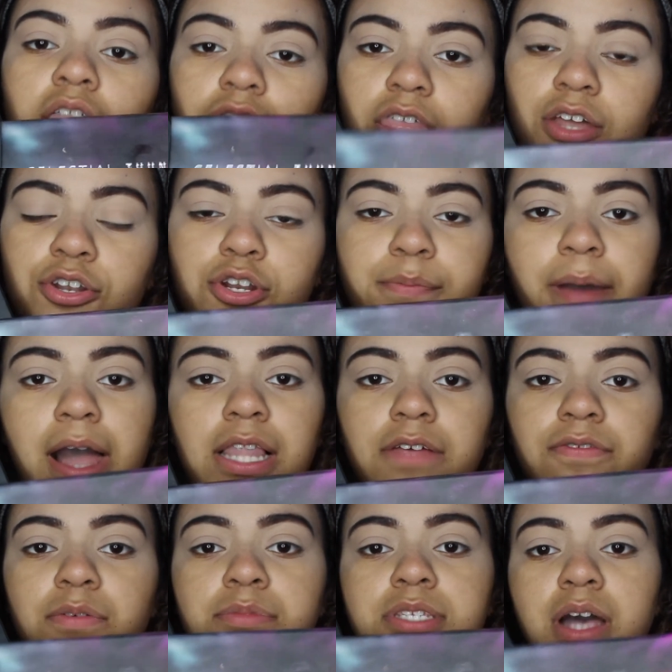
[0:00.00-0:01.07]
Thunder palette
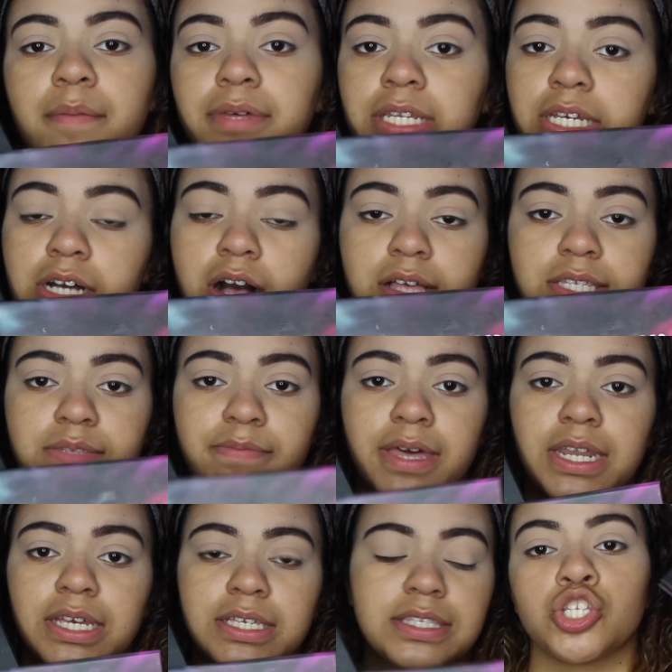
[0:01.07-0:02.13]
from Dominique
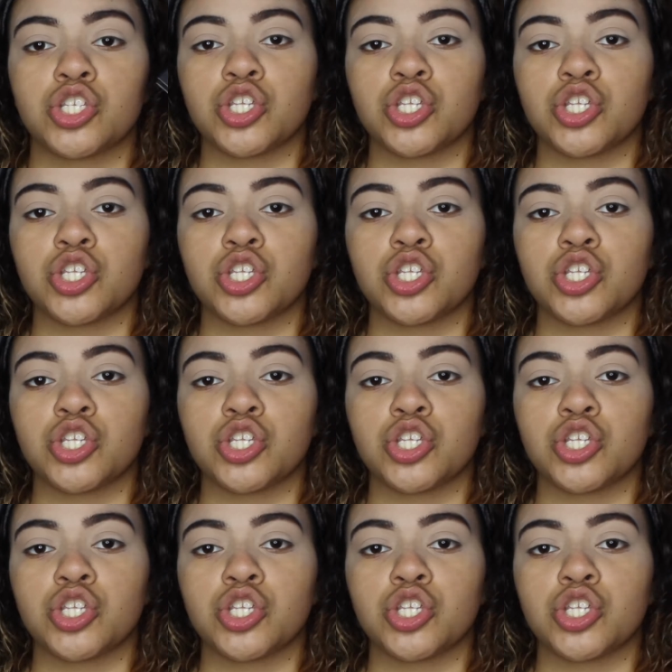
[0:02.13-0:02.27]
Cosmetics.